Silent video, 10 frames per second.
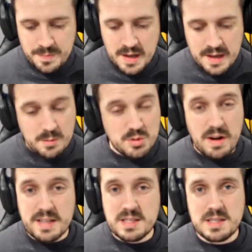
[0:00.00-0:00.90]
It was
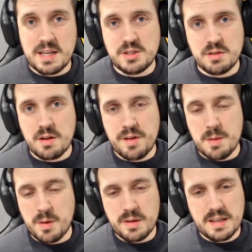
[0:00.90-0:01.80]
great to see Junior
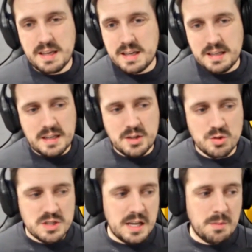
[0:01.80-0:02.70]
Firpo. You can
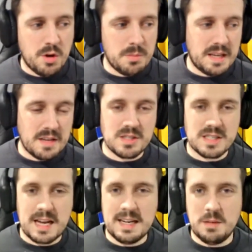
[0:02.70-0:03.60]
just see by him, he gives us
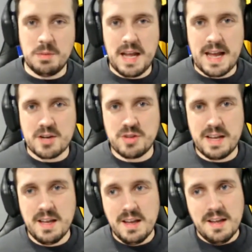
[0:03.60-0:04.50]
that little bit of extra.